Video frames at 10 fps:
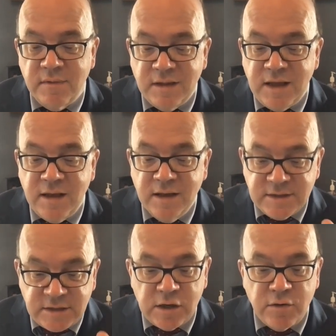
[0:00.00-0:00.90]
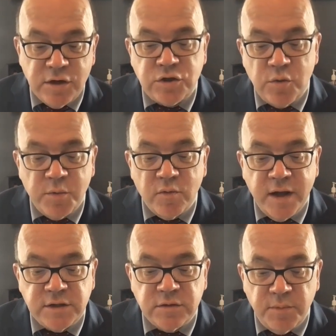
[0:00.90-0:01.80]
the serious human
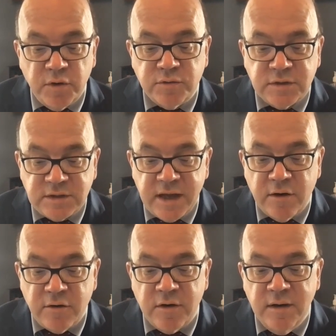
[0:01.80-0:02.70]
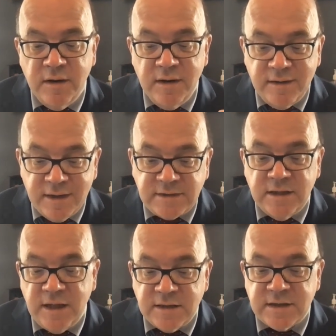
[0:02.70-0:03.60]
rights abuse standard that's in
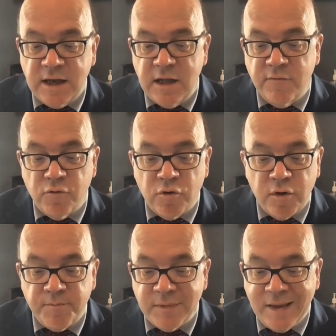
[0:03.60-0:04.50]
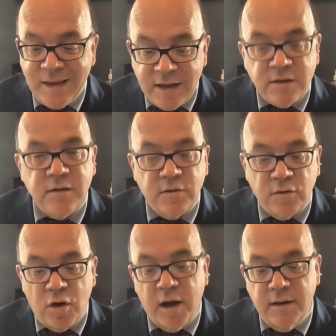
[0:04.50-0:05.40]
the executive order into the
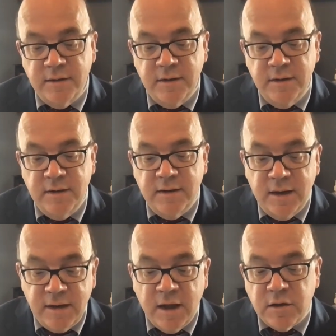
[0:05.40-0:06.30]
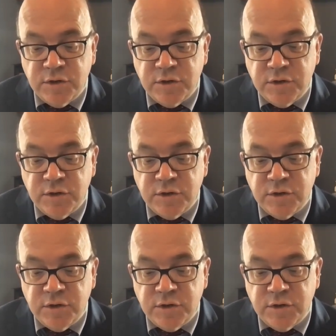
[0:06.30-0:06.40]
law. Another